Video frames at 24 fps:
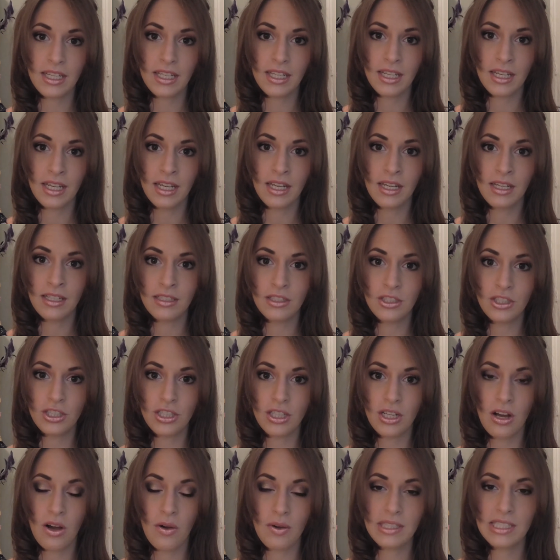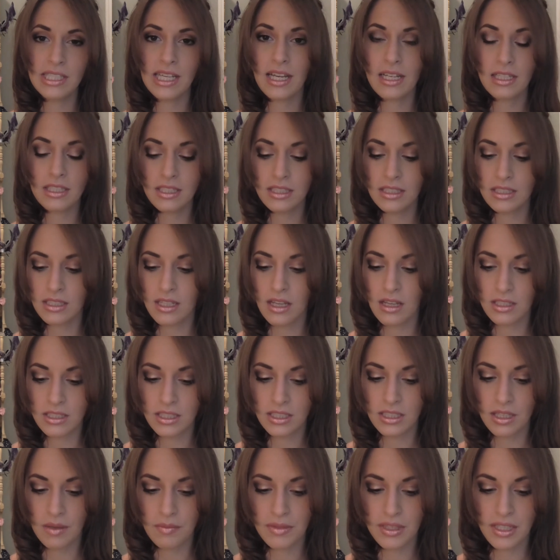and she always asks
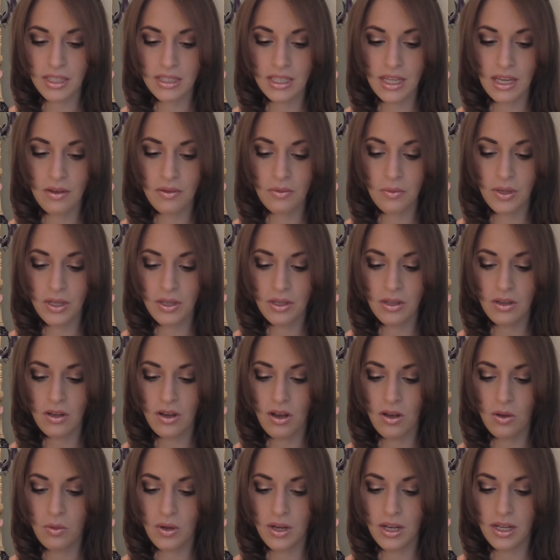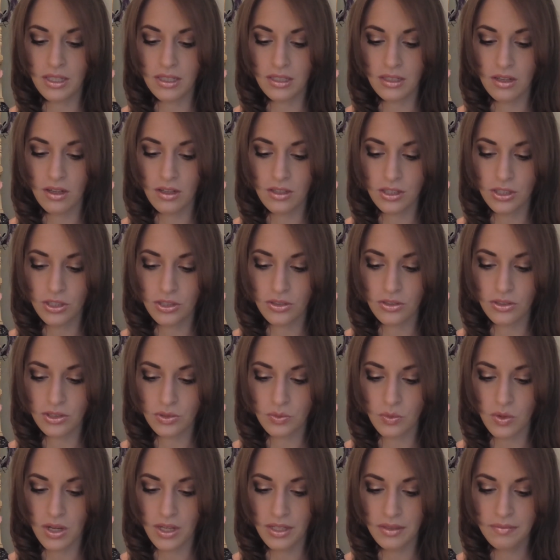us something that we all the
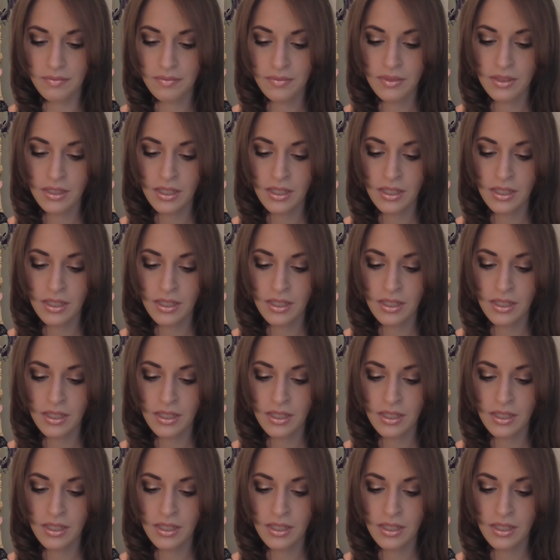girls want.